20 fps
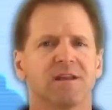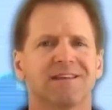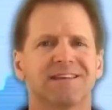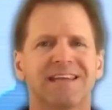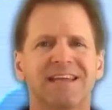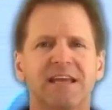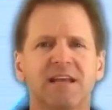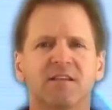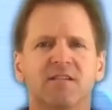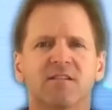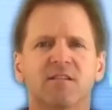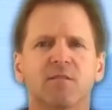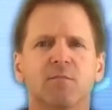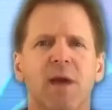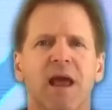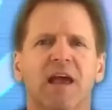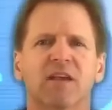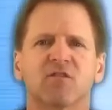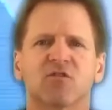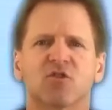needs to
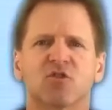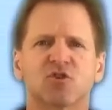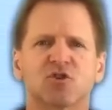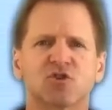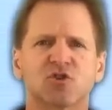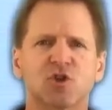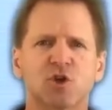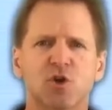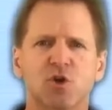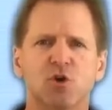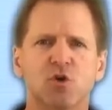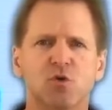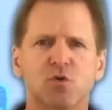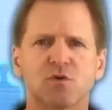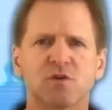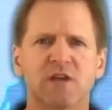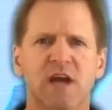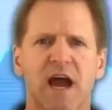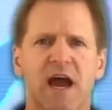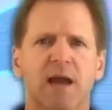master
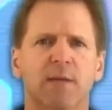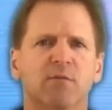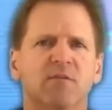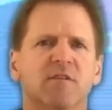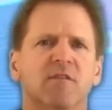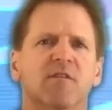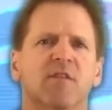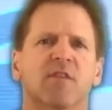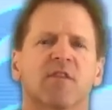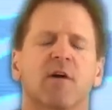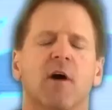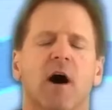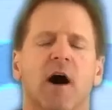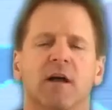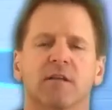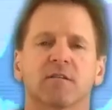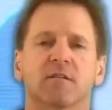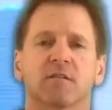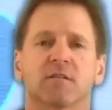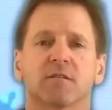two types of
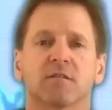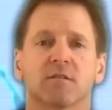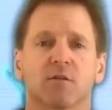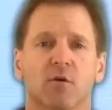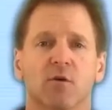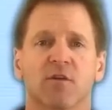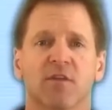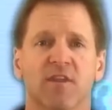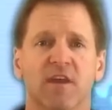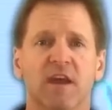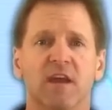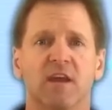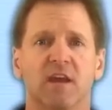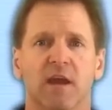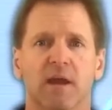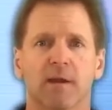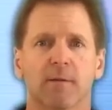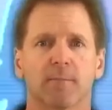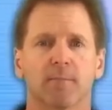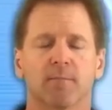thoughts or
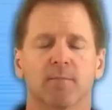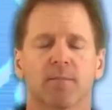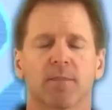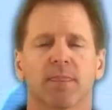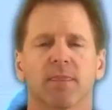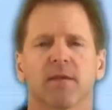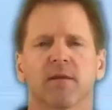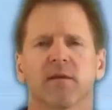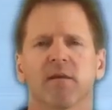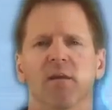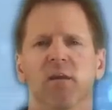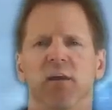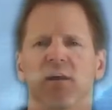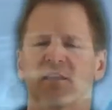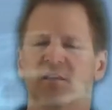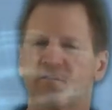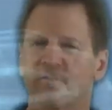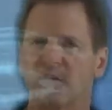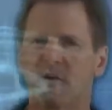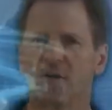thinking.
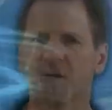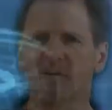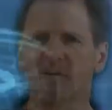The